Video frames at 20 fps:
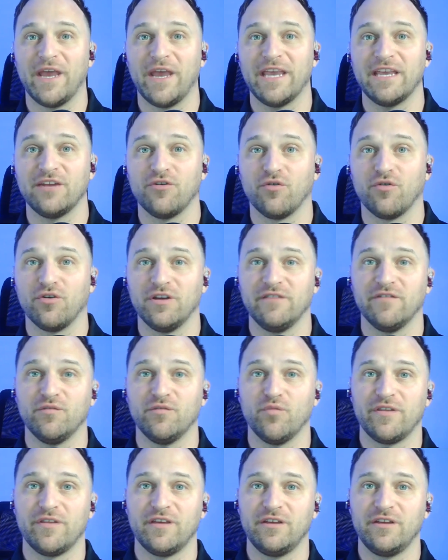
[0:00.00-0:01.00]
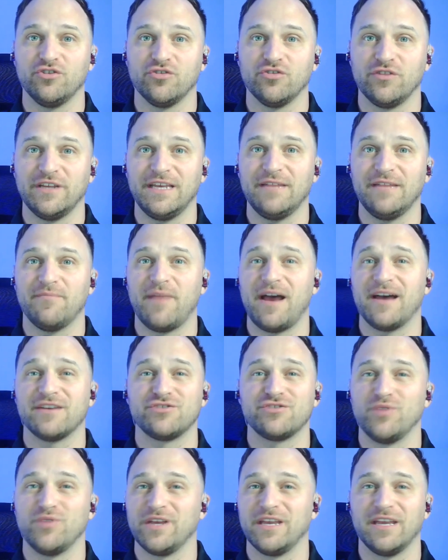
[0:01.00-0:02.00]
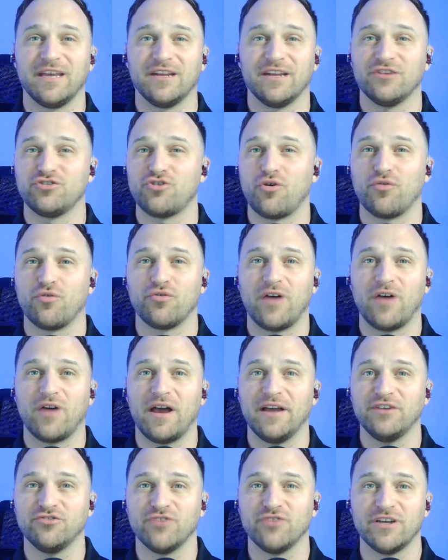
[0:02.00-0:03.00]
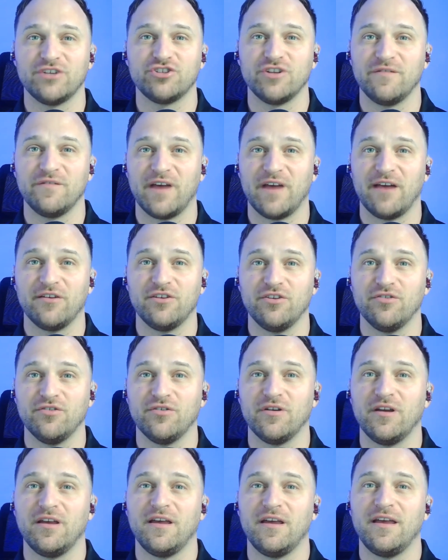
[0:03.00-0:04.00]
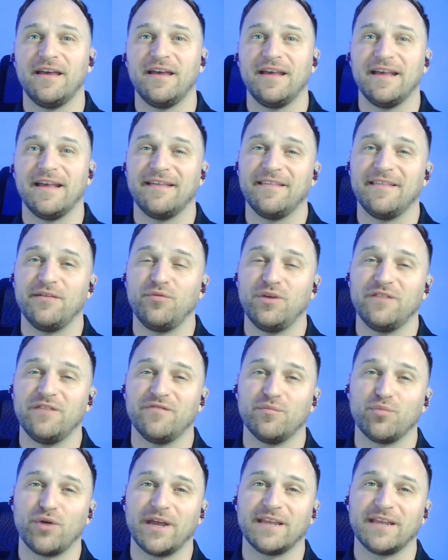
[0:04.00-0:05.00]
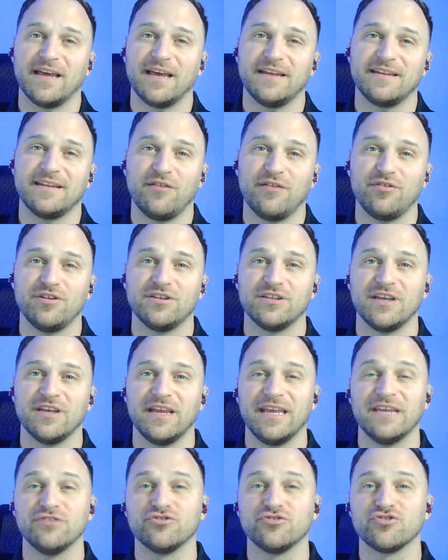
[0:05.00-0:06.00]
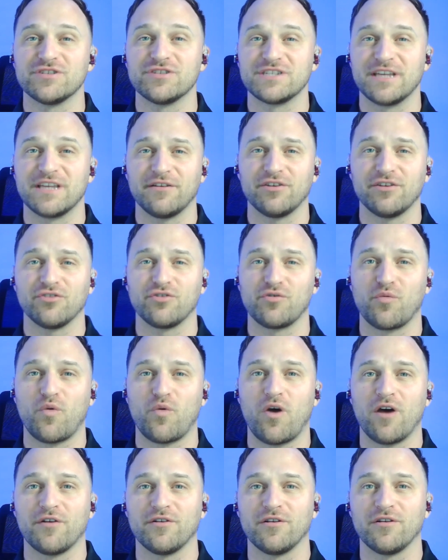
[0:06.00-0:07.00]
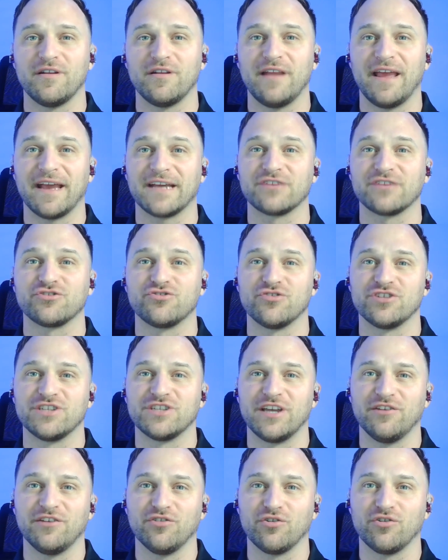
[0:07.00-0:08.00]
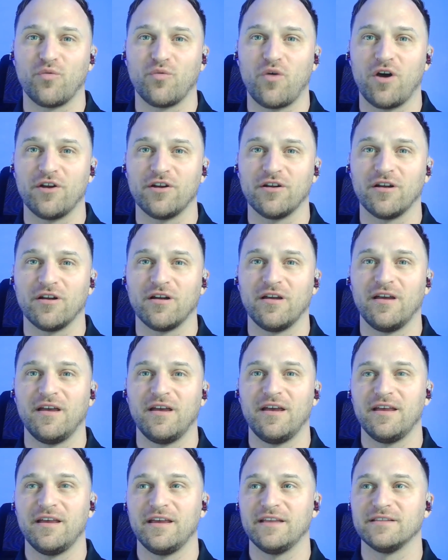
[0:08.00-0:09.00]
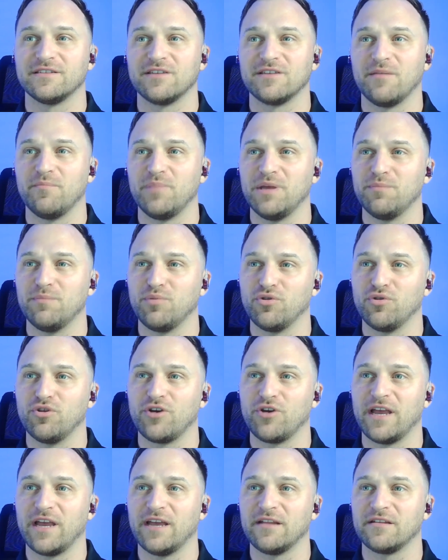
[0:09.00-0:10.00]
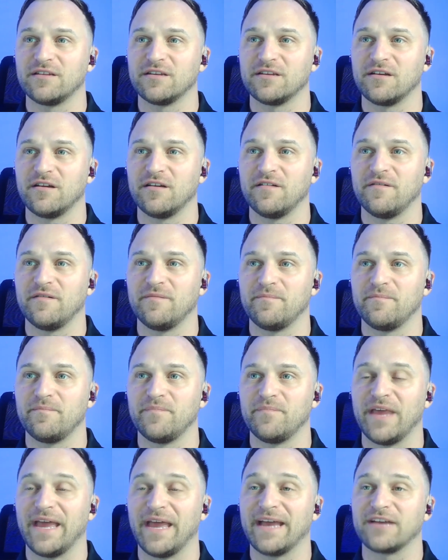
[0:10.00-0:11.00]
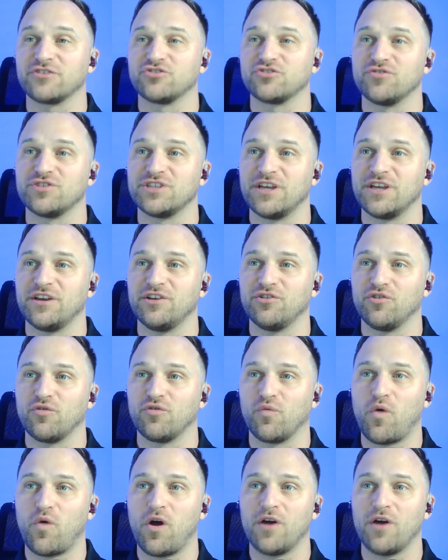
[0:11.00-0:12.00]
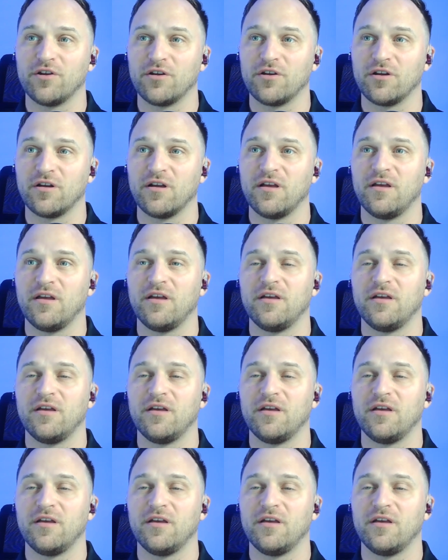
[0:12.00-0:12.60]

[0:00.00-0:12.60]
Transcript: weight or even within your lean mass, we can get a total hydration value. And then we even break that down into intracellular water and extracellular water. And some people look at the extracellular water